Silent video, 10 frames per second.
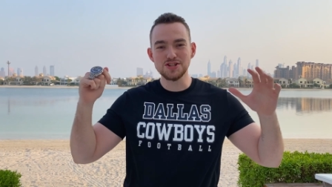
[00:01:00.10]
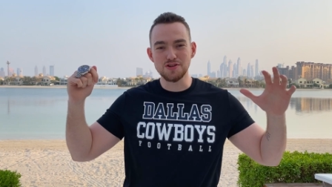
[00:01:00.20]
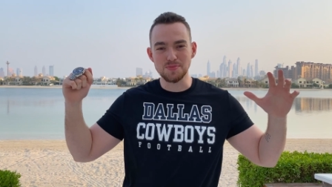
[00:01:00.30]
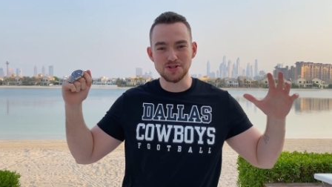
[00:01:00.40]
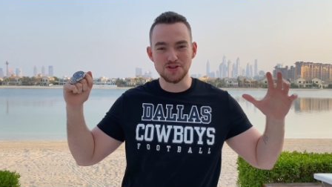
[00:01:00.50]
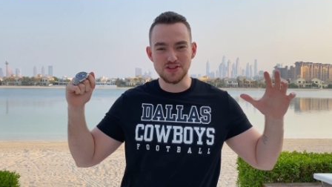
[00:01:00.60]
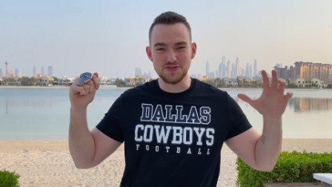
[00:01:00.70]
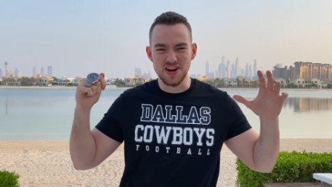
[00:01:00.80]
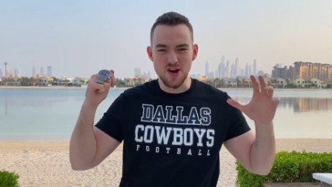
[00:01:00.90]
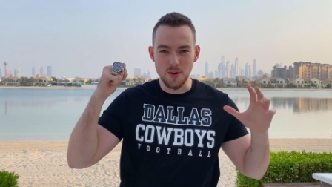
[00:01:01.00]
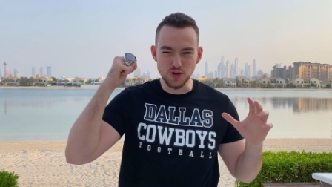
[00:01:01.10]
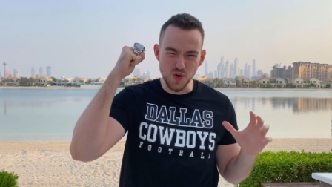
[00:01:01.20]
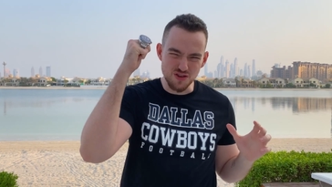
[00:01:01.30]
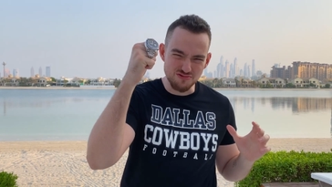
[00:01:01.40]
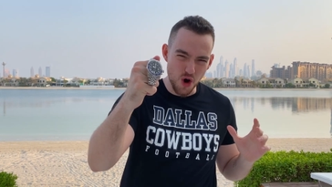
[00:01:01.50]
interruption to this video, I'm
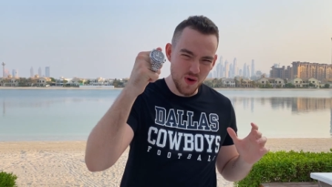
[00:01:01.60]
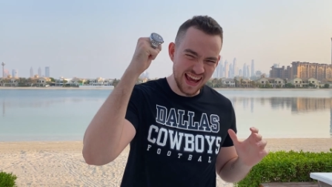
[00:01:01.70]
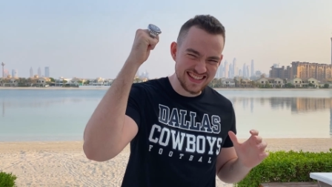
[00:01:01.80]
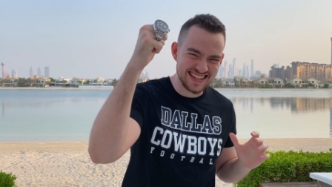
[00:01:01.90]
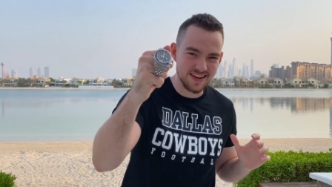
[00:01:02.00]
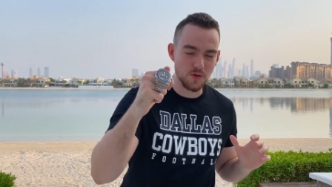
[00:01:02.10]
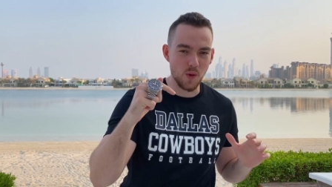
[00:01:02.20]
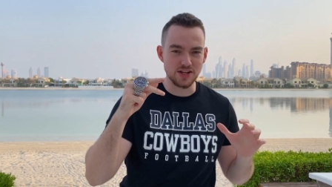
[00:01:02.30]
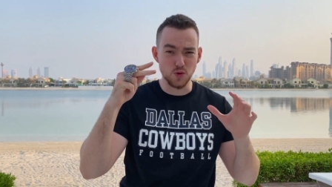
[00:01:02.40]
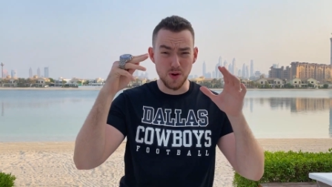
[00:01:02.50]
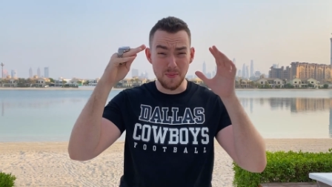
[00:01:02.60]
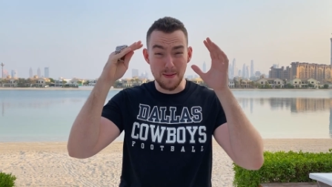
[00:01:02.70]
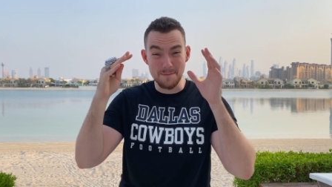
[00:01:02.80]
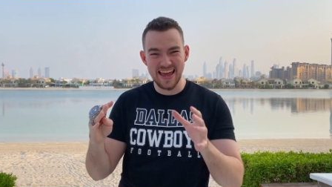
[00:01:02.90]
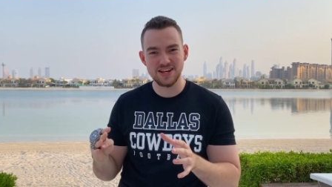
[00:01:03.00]
doing a Rolex giveaway. So when my
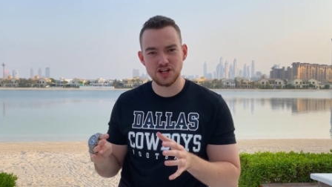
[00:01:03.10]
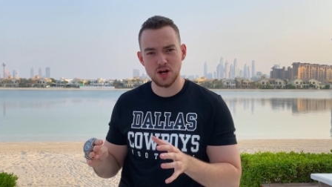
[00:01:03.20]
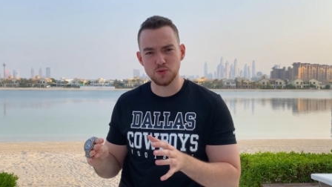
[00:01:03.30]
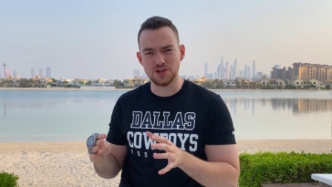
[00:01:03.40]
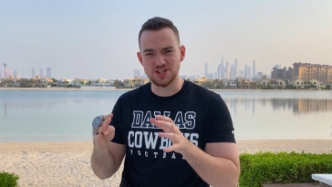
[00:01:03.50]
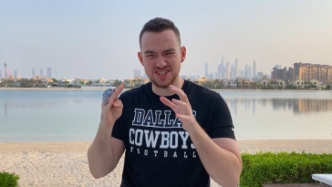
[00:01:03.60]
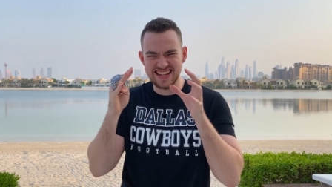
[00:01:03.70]
main channel reaches